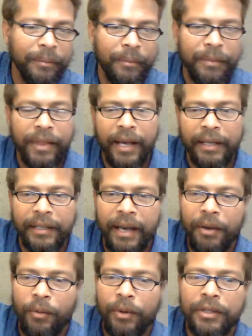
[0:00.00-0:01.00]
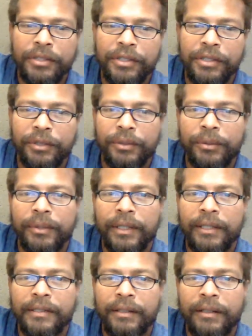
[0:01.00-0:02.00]
that I wanted to do.
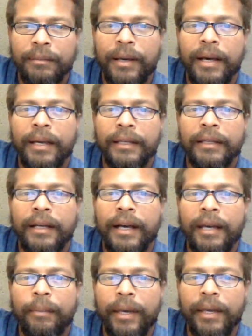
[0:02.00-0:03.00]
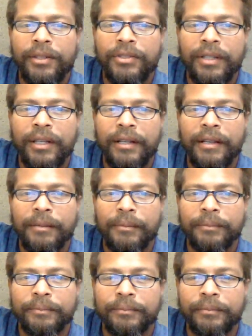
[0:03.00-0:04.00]
It's on my iPage.
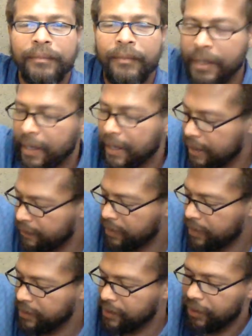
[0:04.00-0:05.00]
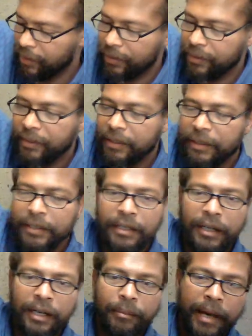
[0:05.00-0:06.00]
I have this here
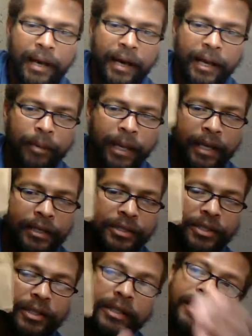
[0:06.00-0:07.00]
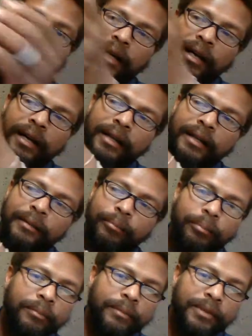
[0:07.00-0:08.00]
on my iPage
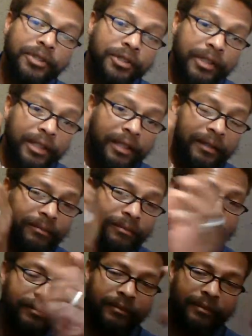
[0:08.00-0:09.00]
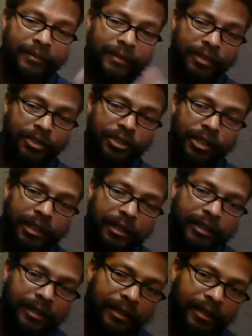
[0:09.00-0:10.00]
sheet. This sheet,
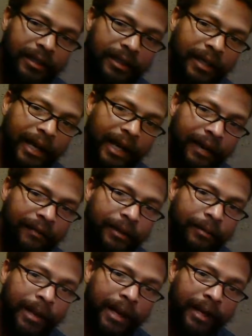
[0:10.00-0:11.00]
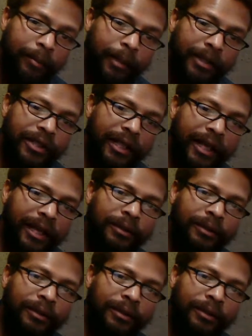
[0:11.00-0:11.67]
I have it on my iPage account.